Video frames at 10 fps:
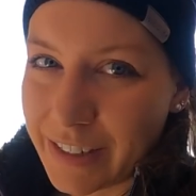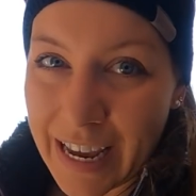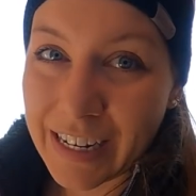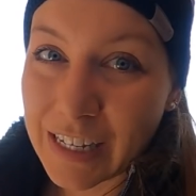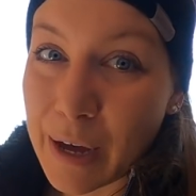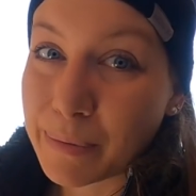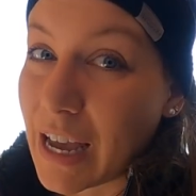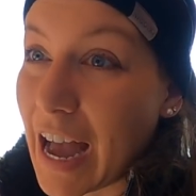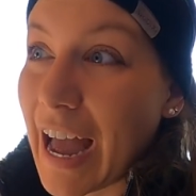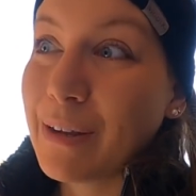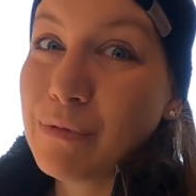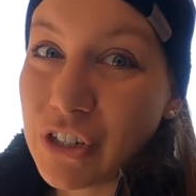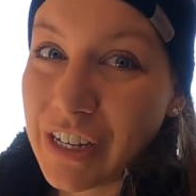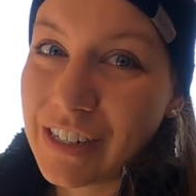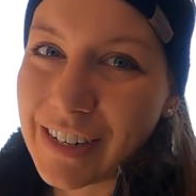The tank tops, I'm
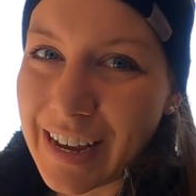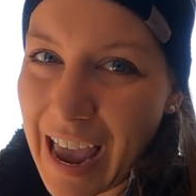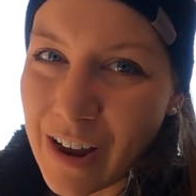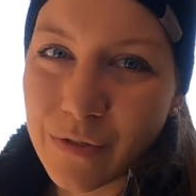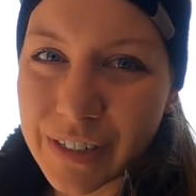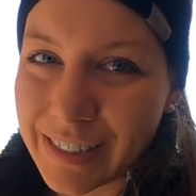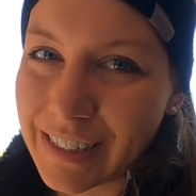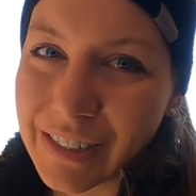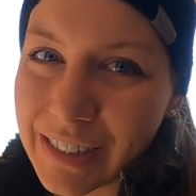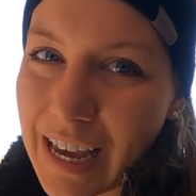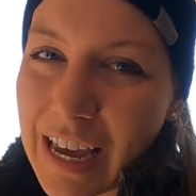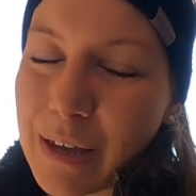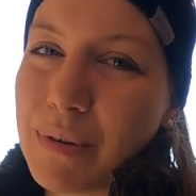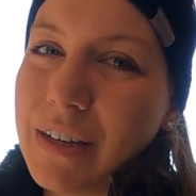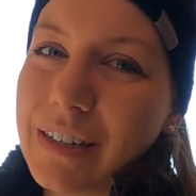changing every single
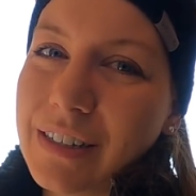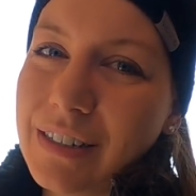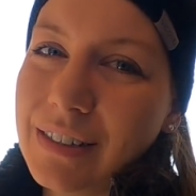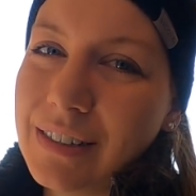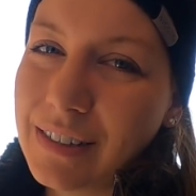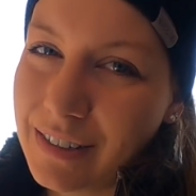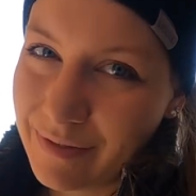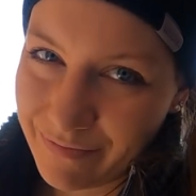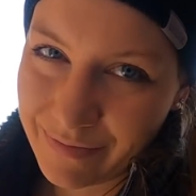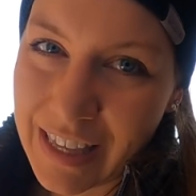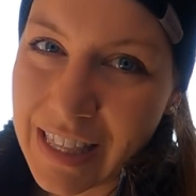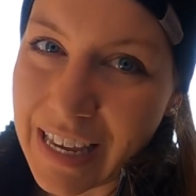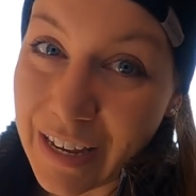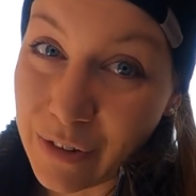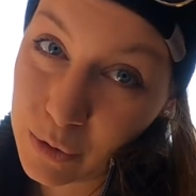day because in the
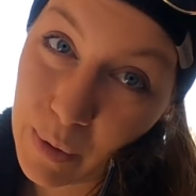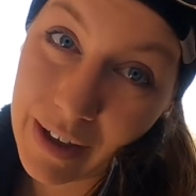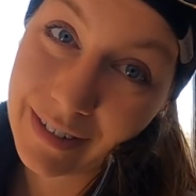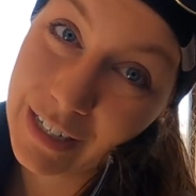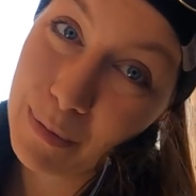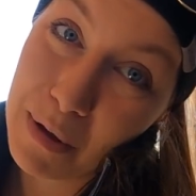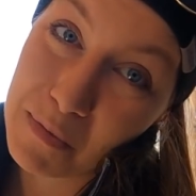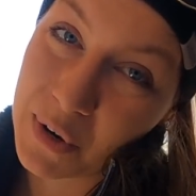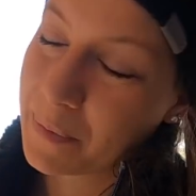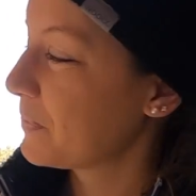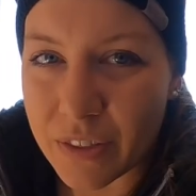heat you sweat and you smell more.